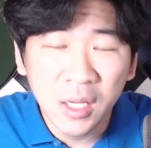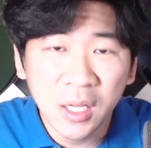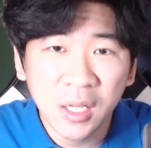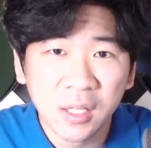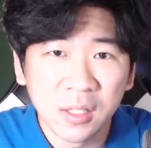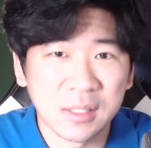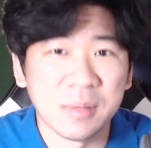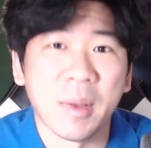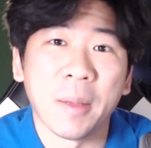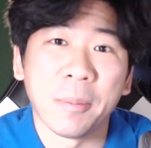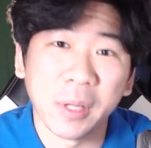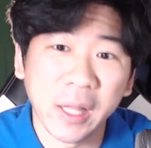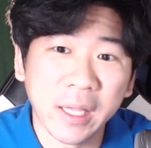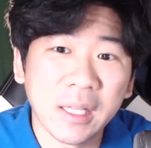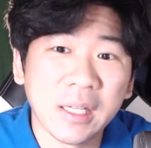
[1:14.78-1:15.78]
You see, my
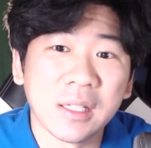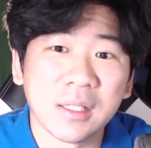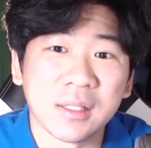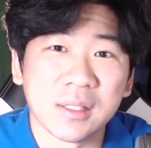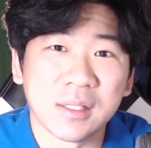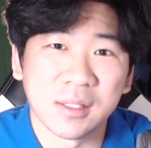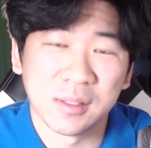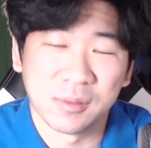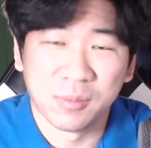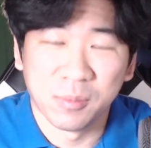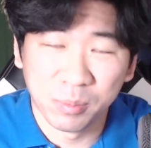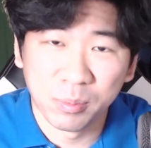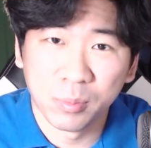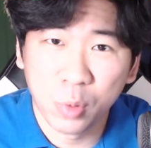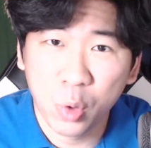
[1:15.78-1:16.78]
plate is
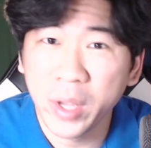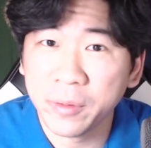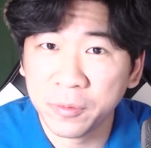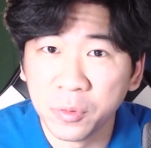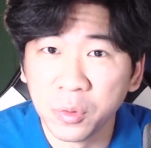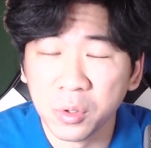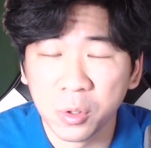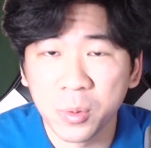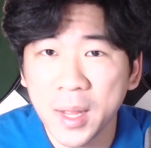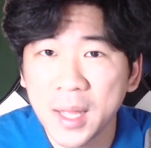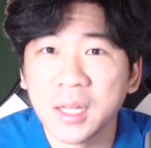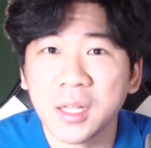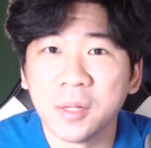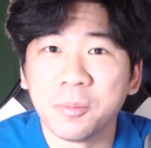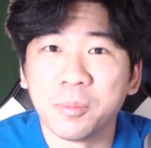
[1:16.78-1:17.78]
quite full already,